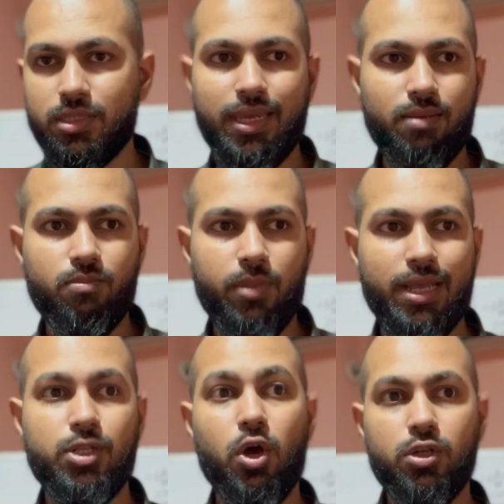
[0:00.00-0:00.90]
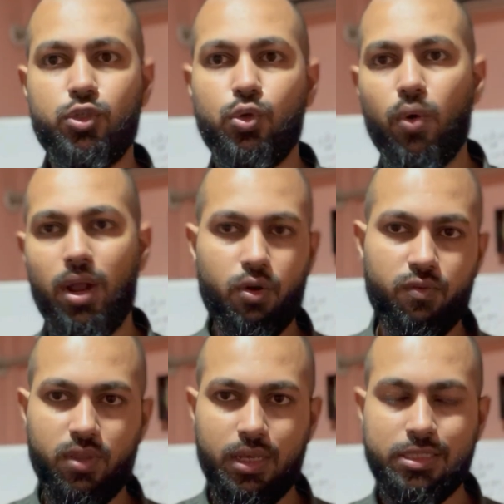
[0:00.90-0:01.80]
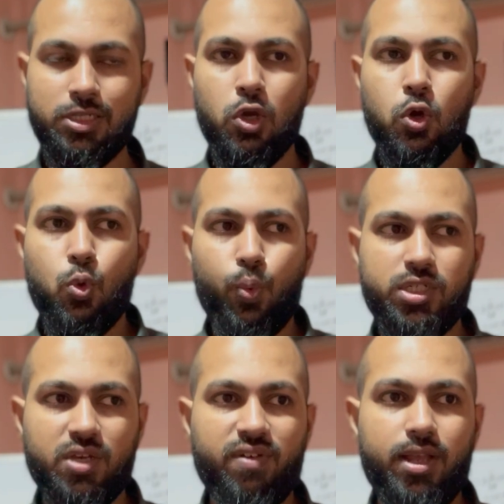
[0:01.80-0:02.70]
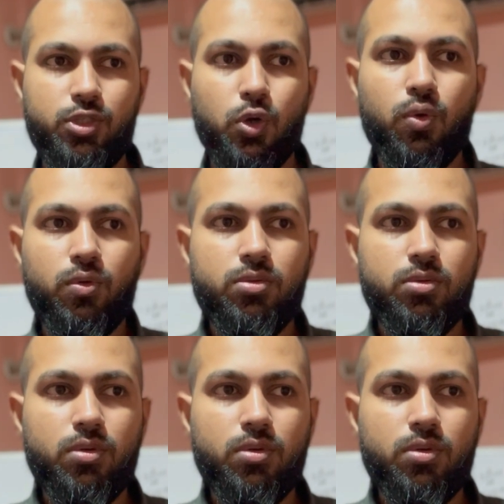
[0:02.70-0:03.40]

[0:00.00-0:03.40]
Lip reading: I can not do a lot of things which, if I don't